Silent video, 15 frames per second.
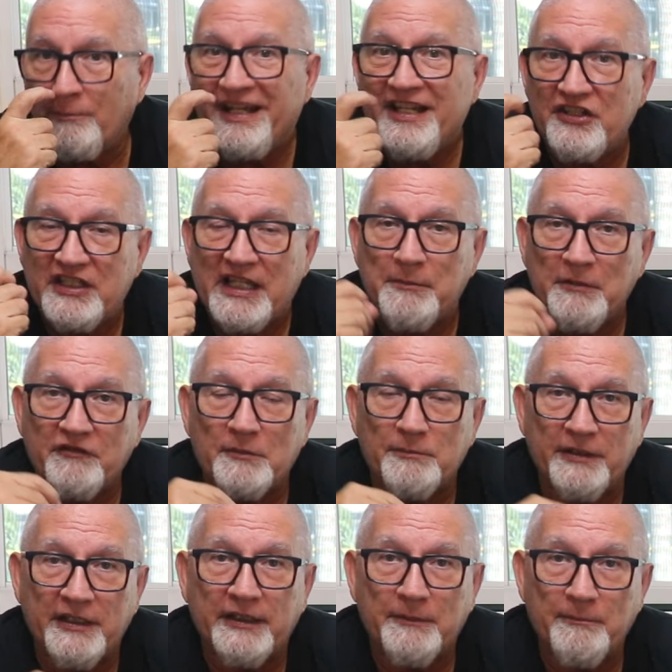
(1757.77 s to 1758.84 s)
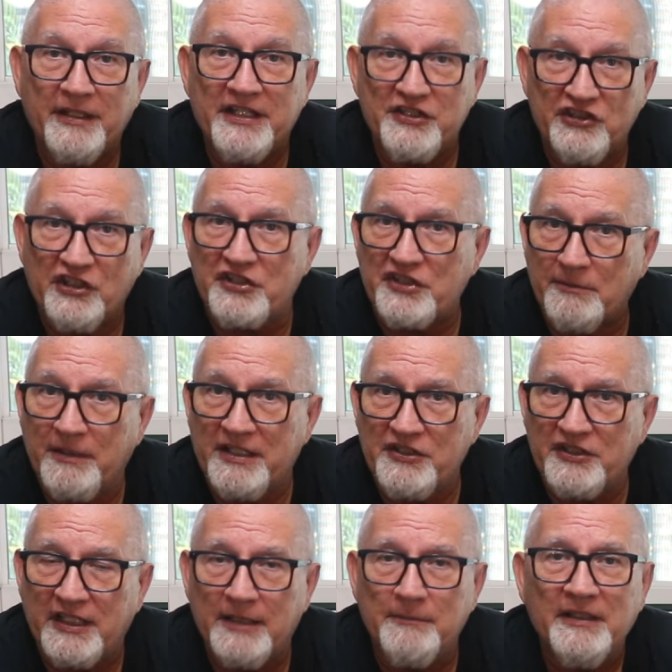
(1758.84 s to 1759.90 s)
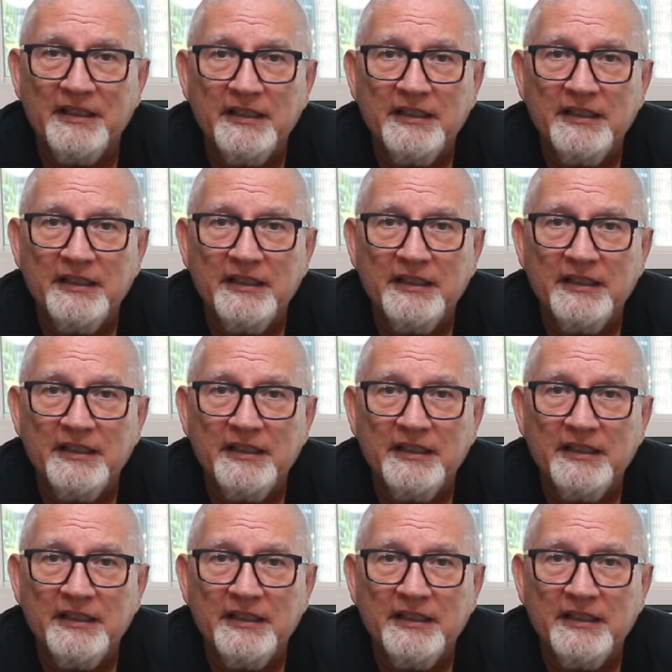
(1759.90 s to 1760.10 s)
base game if you're playing the base just the base game